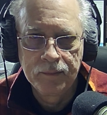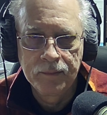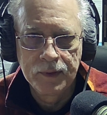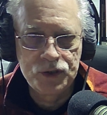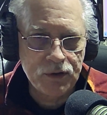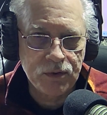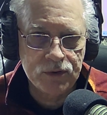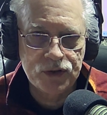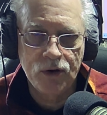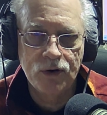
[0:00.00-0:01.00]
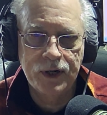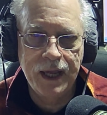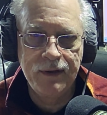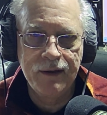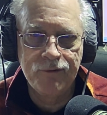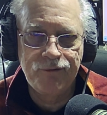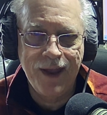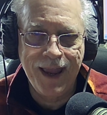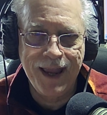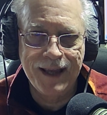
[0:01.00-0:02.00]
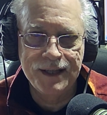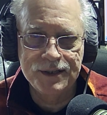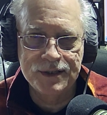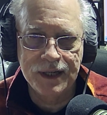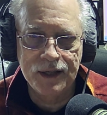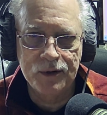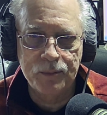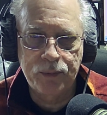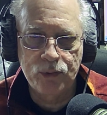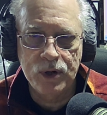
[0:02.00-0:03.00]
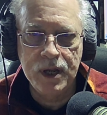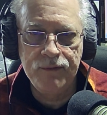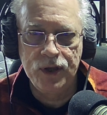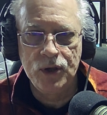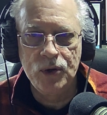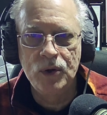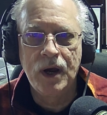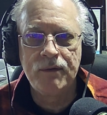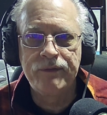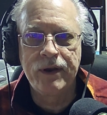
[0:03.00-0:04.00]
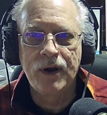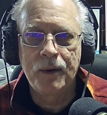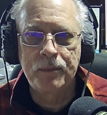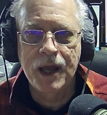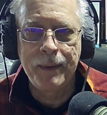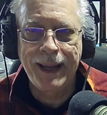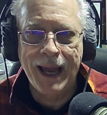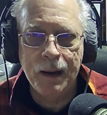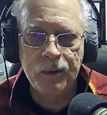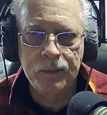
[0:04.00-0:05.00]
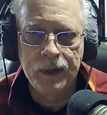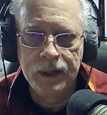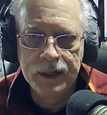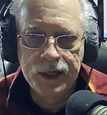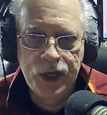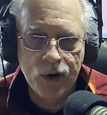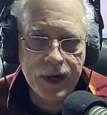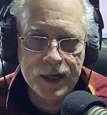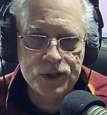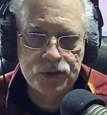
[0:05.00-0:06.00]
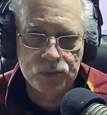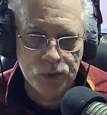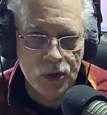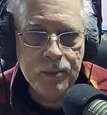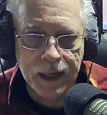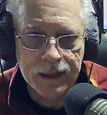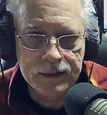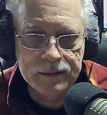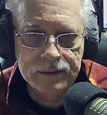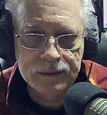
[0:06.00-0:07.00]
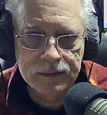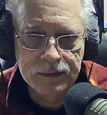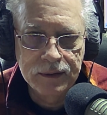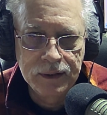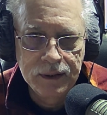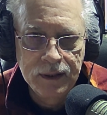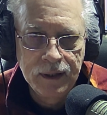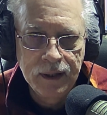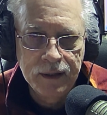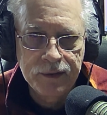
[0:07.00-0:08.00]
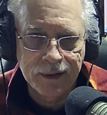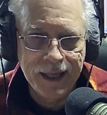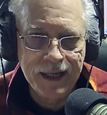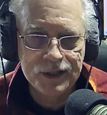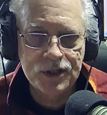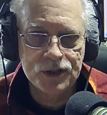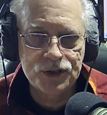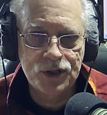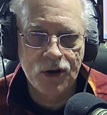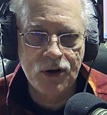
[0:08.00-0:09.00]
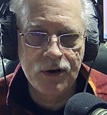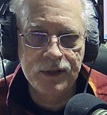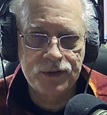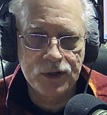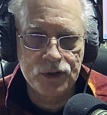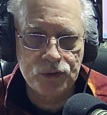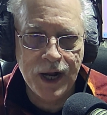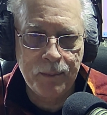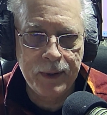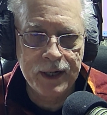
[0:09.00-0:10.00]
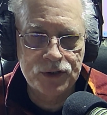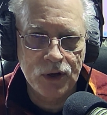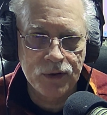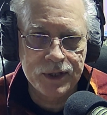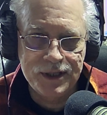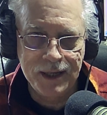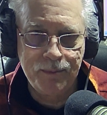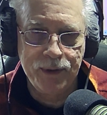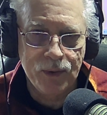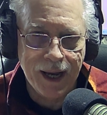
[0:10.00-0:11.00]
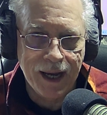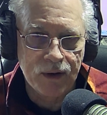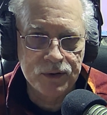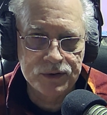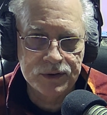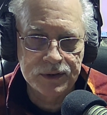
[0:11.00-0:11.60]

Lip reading: Jethro Tull giving fans another preview of their upcoming album, Curious Ruminant. The latest song that they're dropping is called The Tip You House,